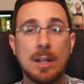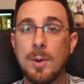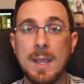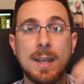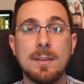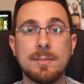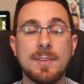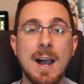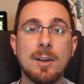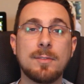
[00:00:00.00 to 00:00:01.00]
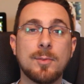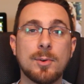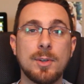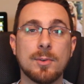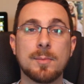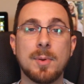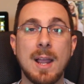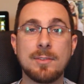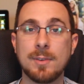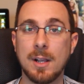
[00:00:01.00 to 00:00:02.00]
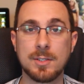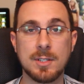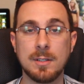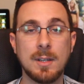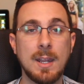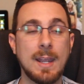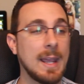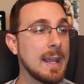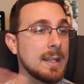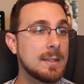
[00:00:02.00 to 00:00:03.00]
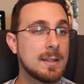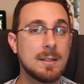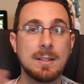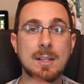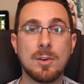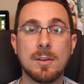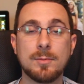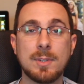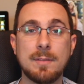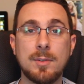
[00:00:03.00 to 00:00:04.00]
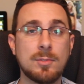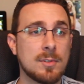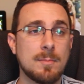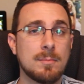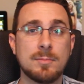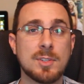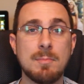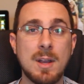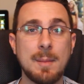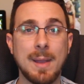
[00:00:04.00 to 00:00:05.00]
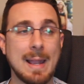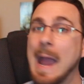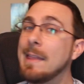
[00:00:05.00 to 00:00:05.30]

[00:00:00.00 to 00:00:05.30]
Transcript: go ahead and file for your price reduction and let Carnival give you some money back.